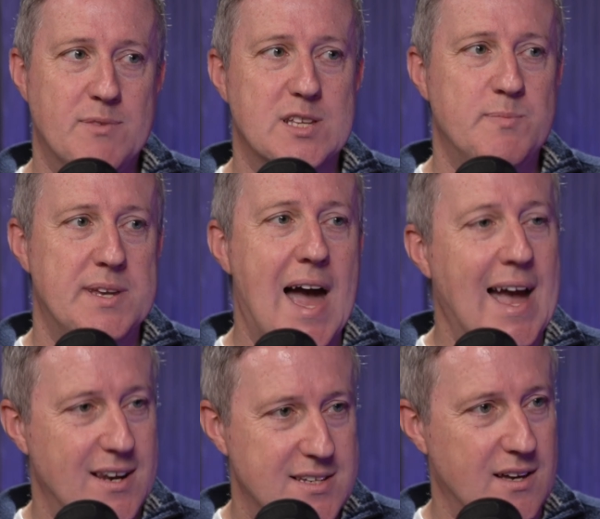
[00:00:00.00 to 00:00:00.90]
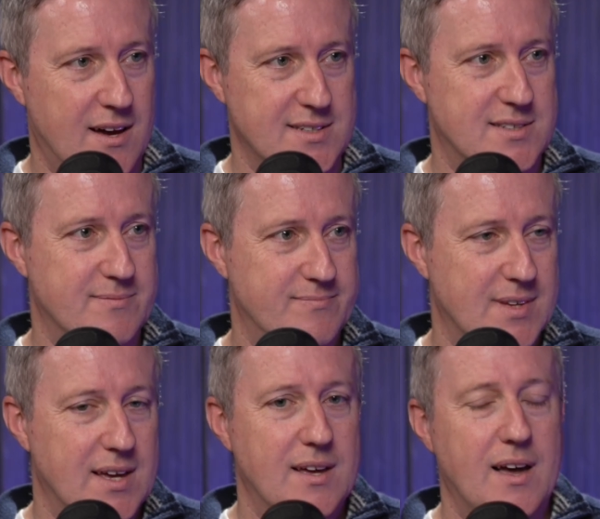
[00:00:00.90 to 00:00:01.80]
that's been anglicised.
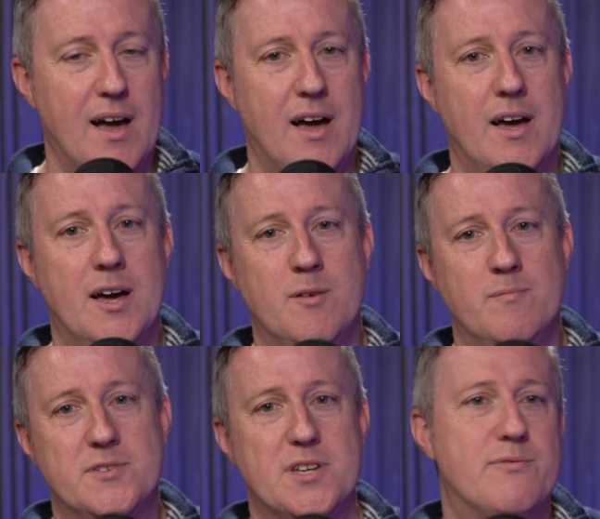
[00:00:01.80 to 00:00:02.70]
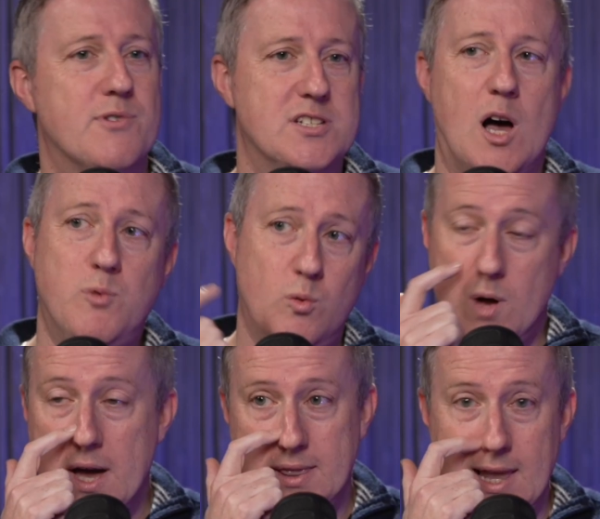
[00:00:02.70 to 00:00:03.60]
So, for example, a